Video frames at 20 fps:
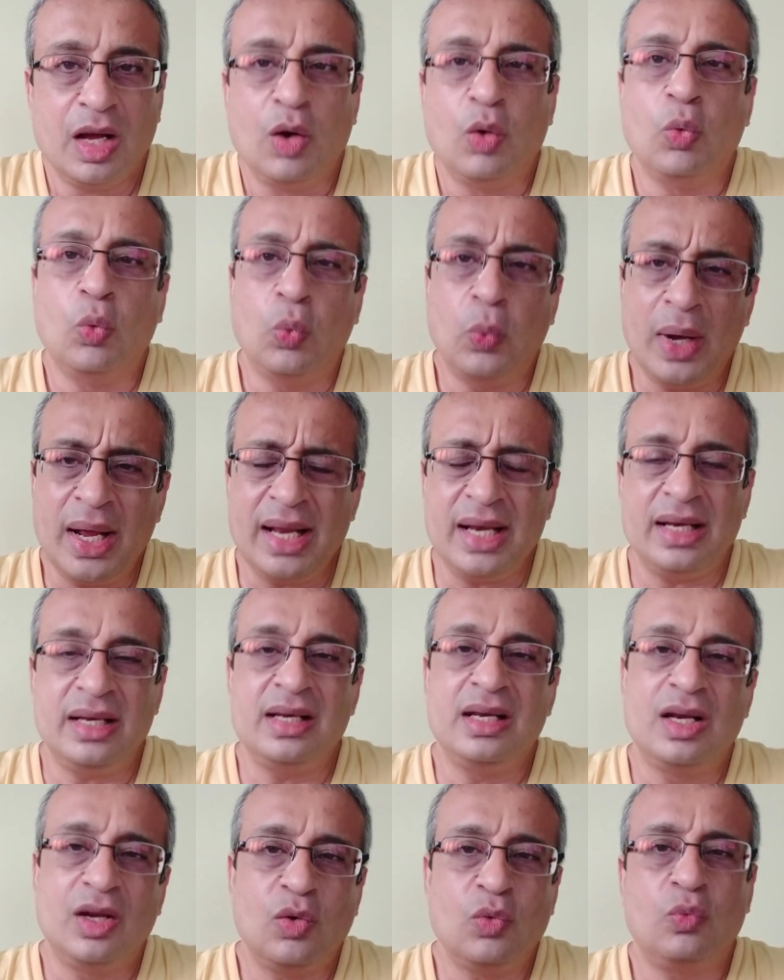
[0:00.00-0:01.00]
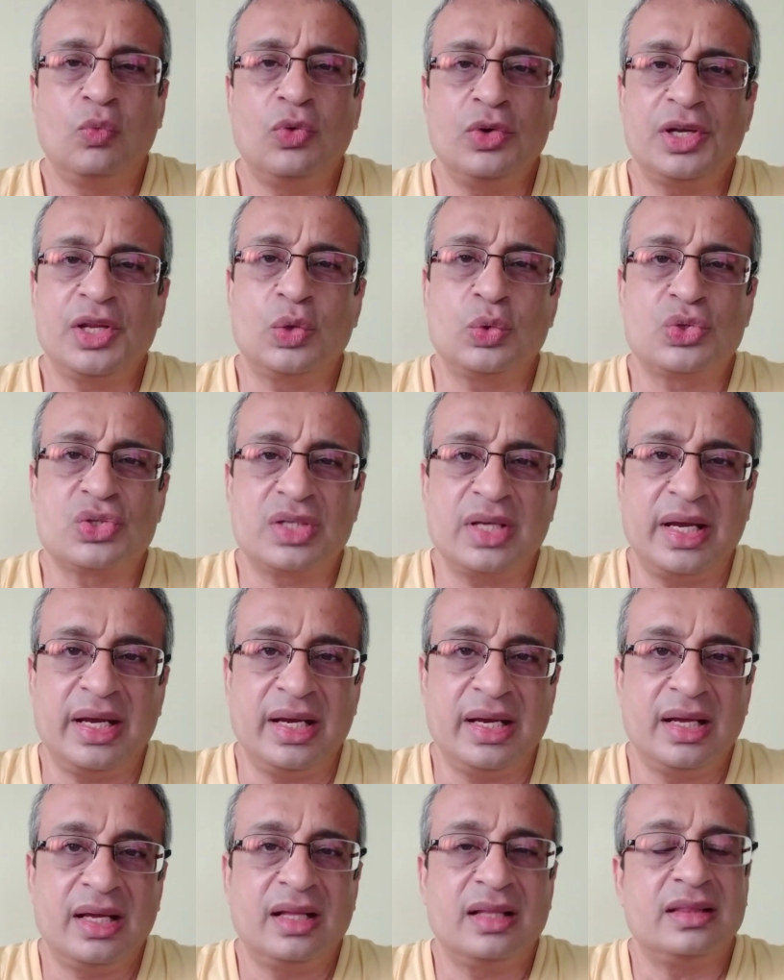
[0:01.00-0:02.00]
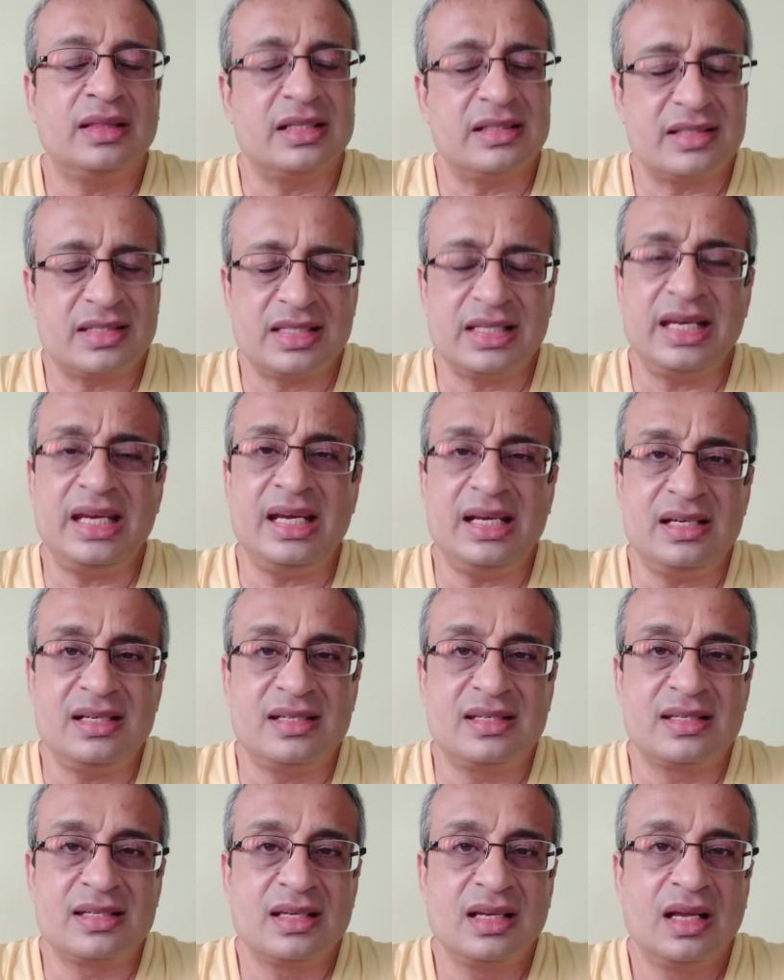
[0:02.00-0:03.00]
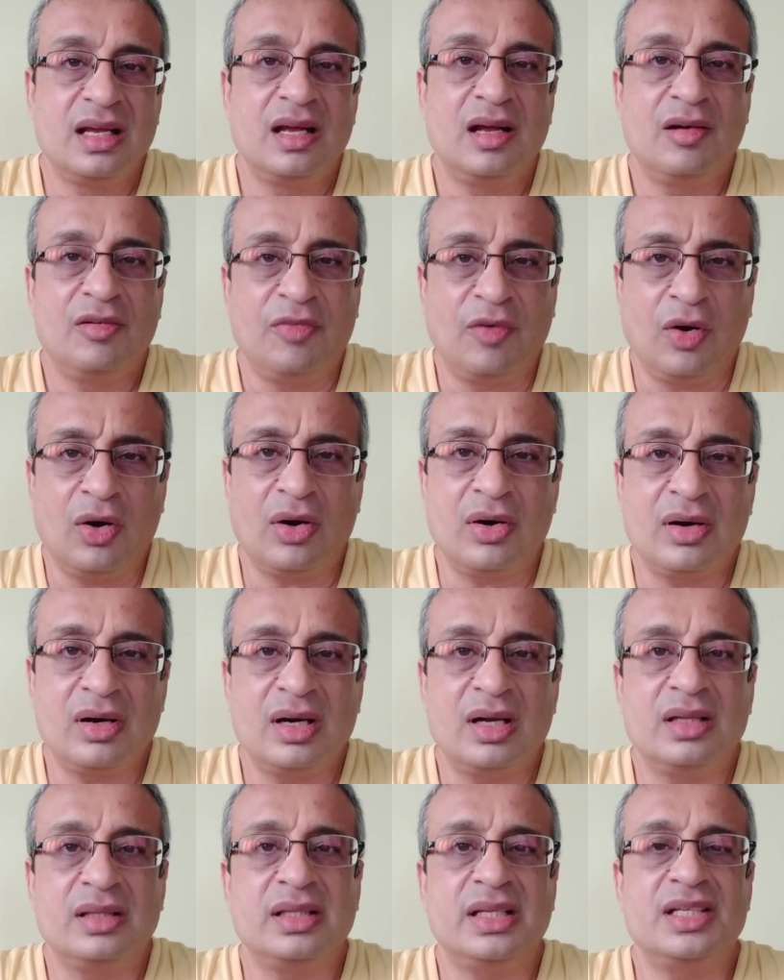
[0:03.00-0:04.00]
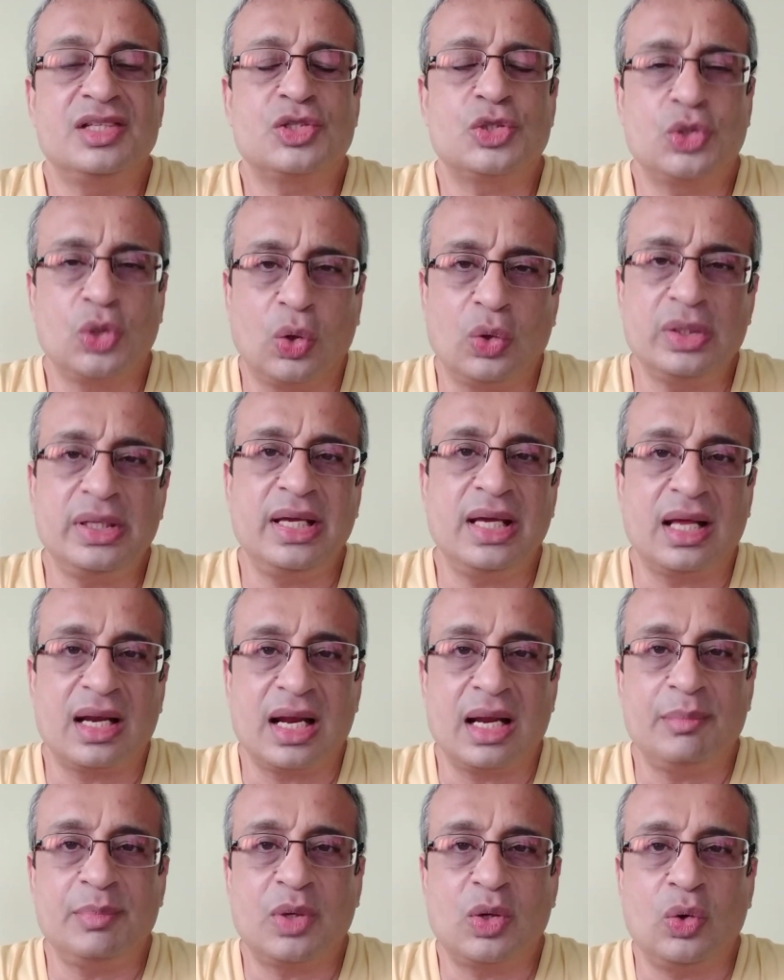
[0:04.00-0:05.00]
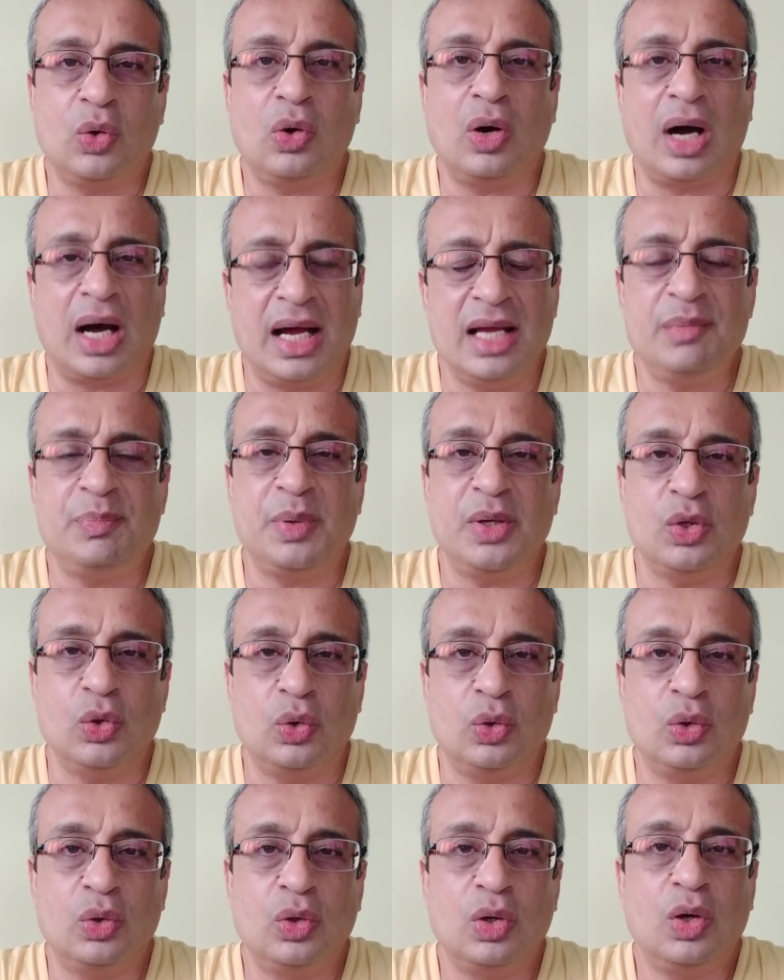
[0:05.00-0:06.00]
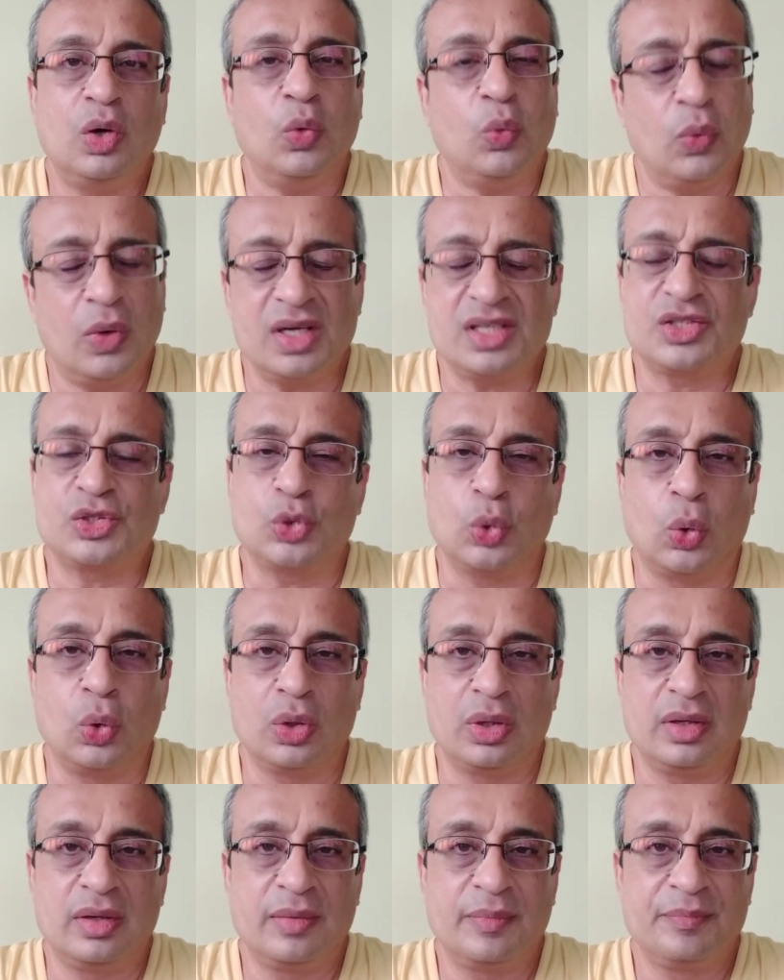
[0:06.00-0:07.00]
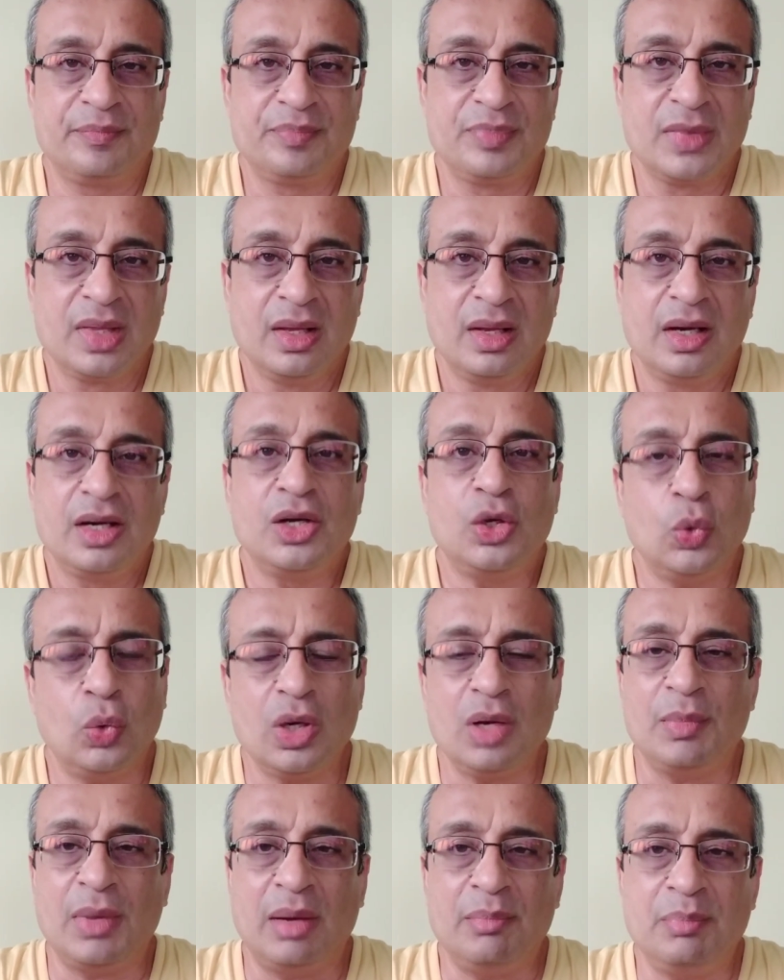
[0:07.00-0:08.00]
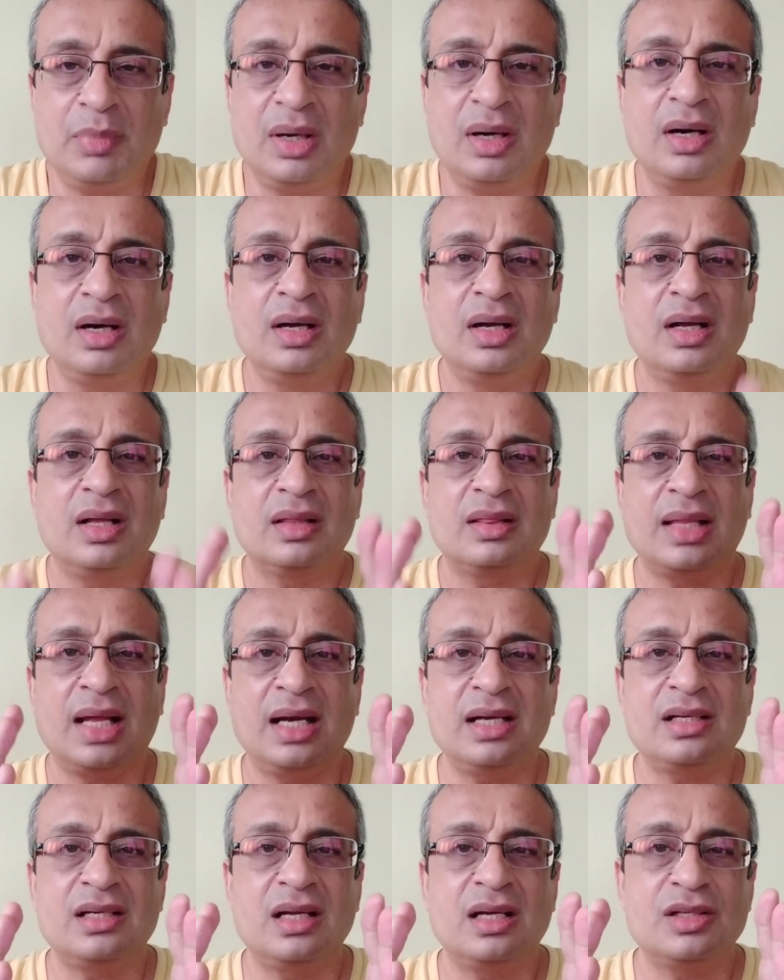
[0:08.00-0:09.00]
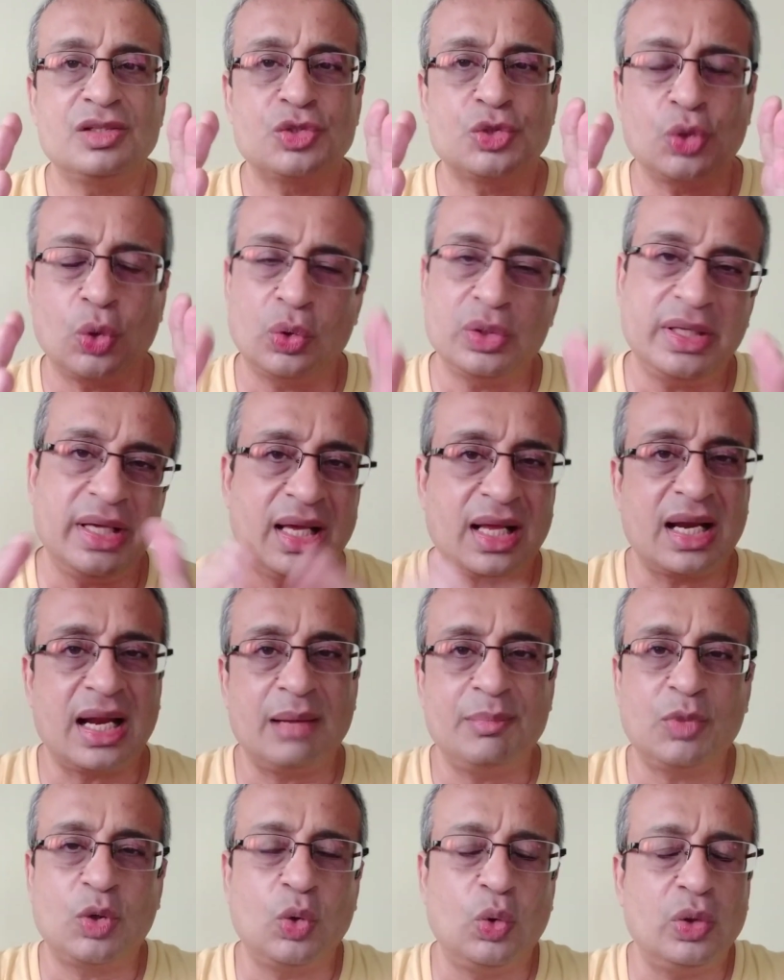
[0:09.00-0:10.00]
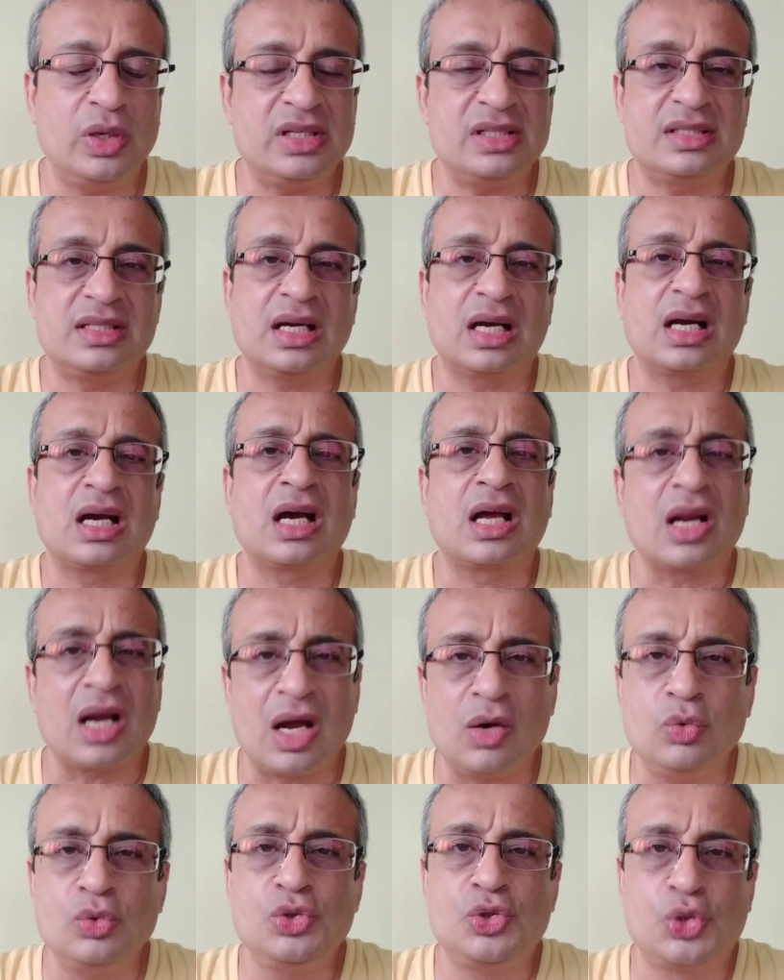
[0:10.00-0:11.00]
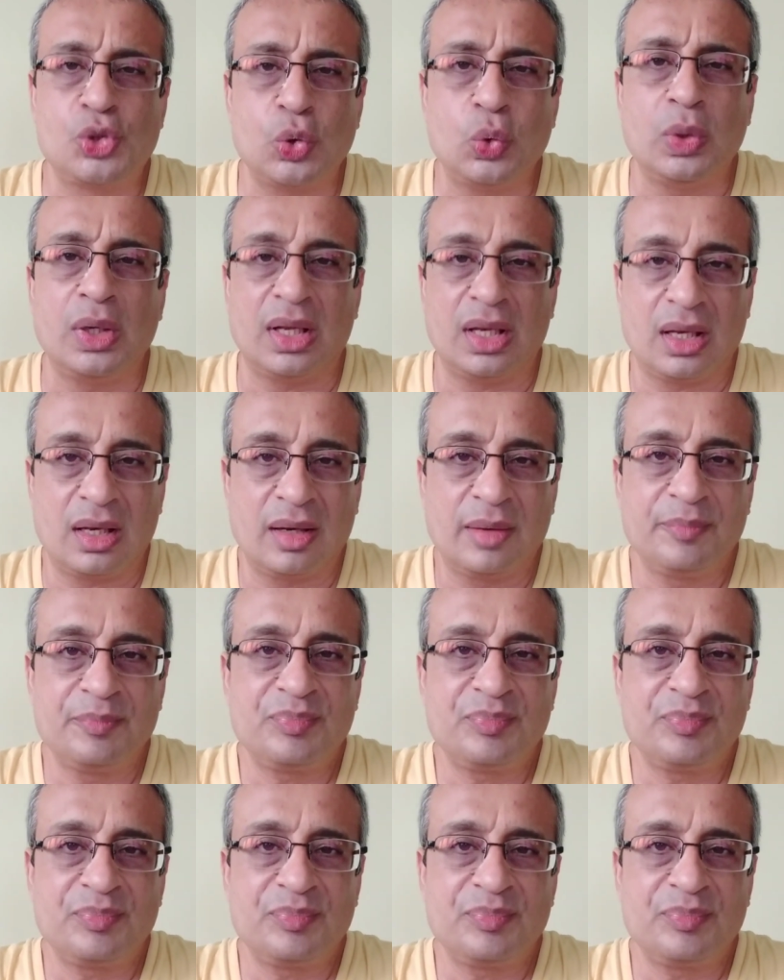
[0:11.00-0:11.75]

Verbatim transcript: When would you say the seeds for the Saudi Aramco I P O were sown? Do remember that Saudi Aramco is the crown jewel